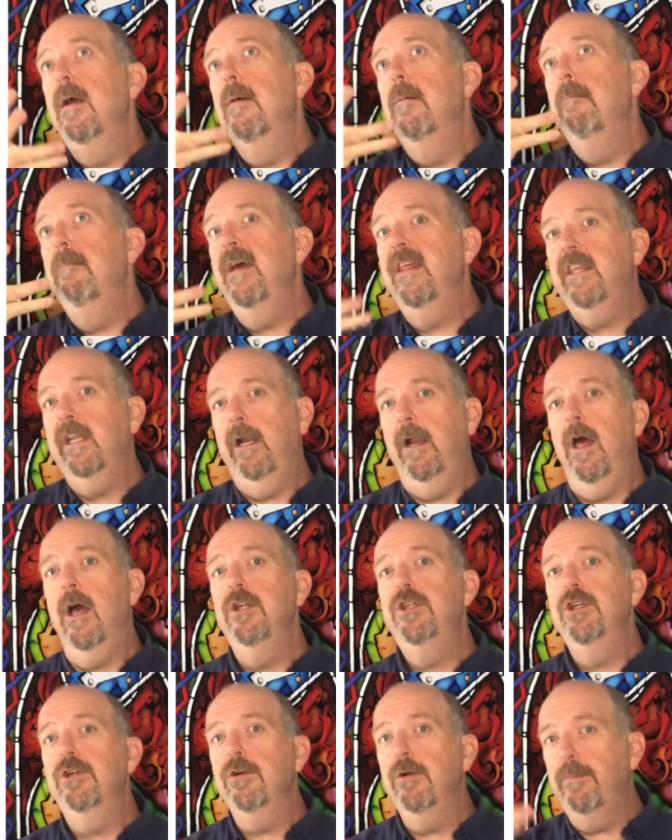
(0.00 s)

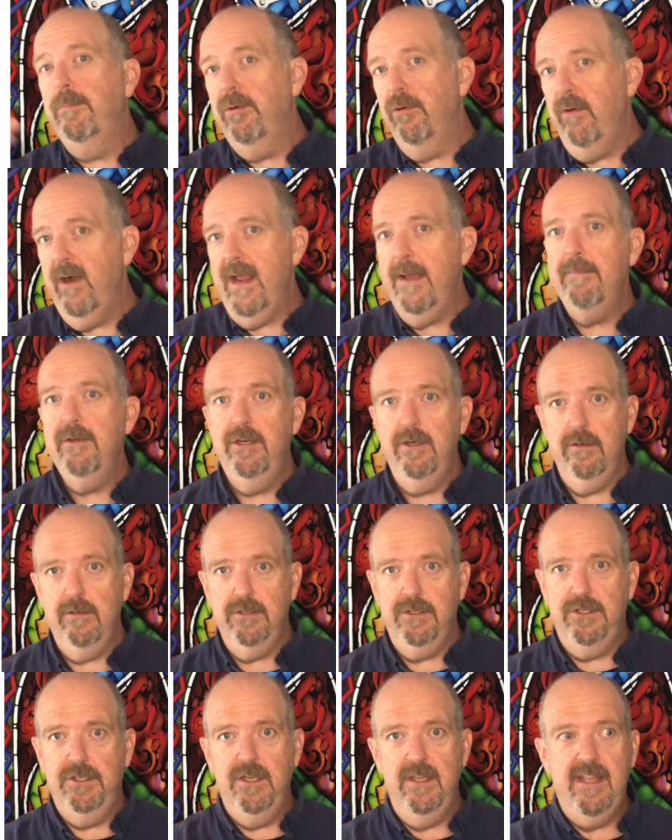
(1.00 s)
methodological
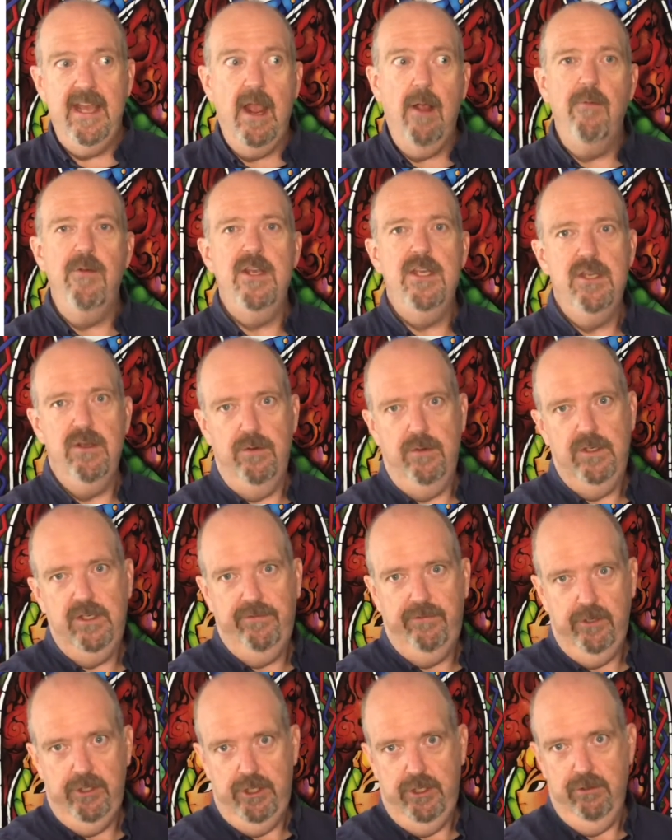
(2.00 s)
parameters that we use
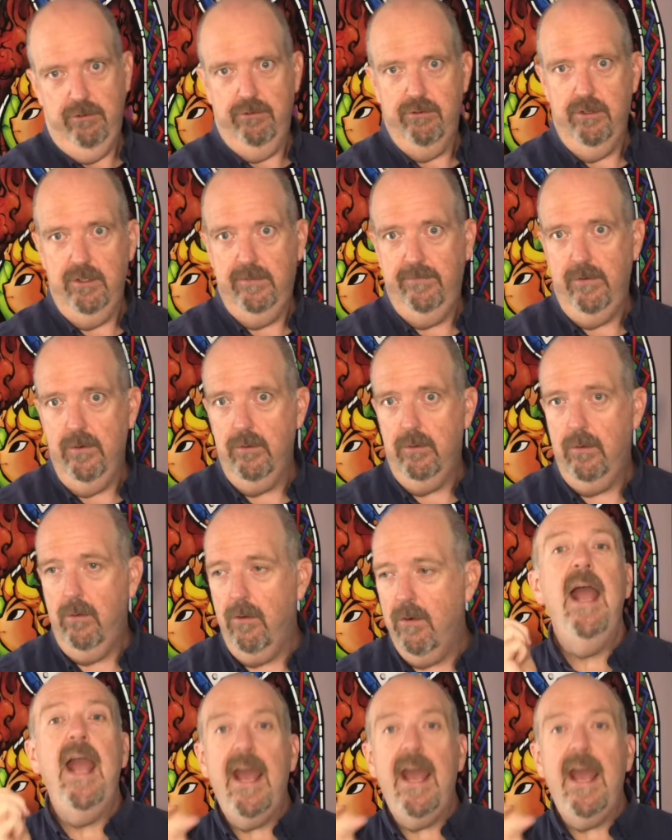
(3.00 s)
for children's folklore.